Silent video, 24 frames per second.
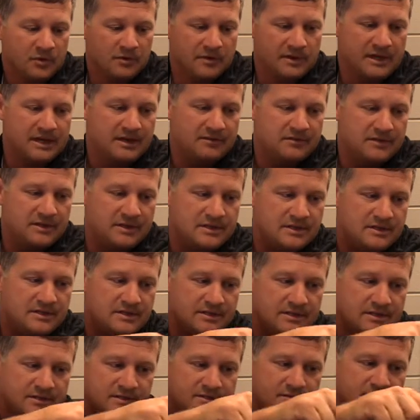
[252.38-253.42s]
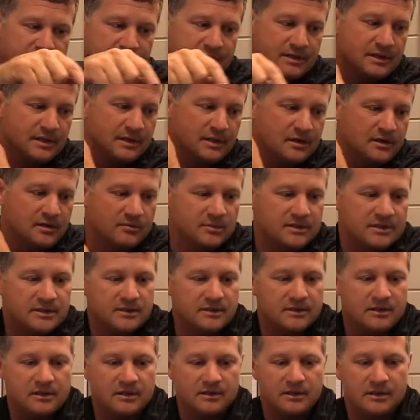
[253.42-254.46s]
with having these sensors in the
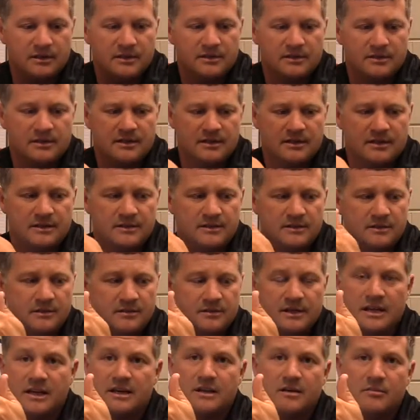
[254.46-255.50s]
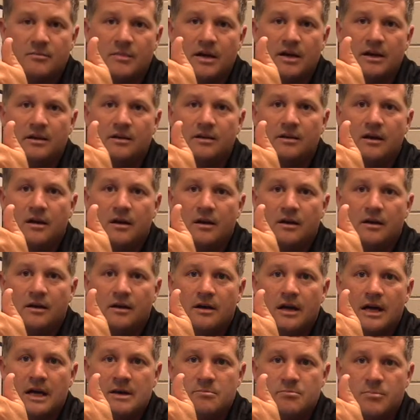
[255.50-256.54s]
helmets, and then, then in turn they can make
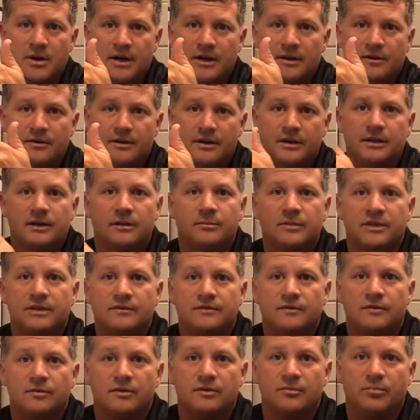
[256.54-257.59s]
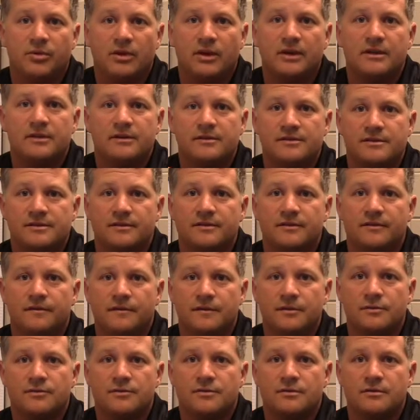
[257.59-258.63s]
a better helmet for the players in the
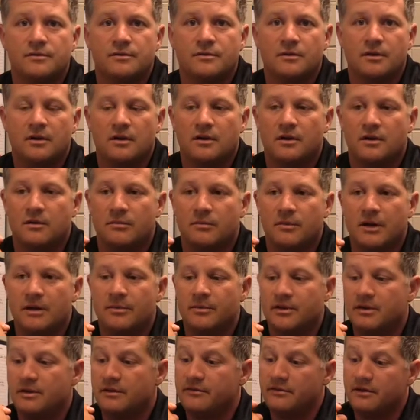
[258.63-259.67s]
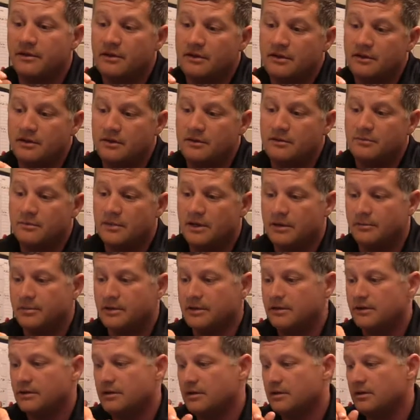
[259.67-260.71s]
future. Uh, maybe get
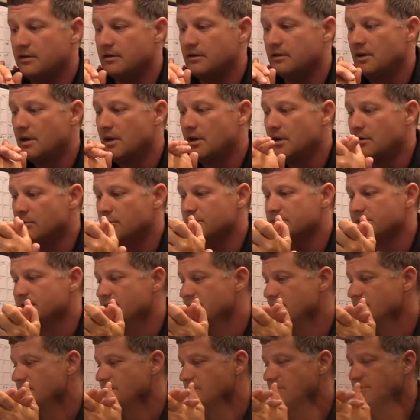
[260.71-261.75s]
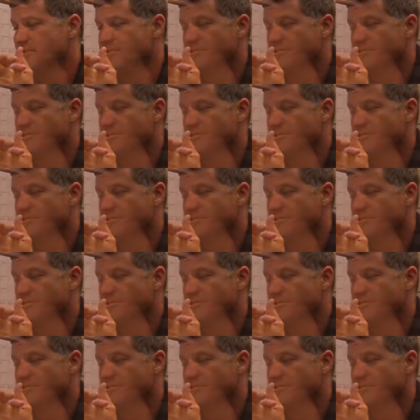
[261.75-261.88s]
maybe uh, position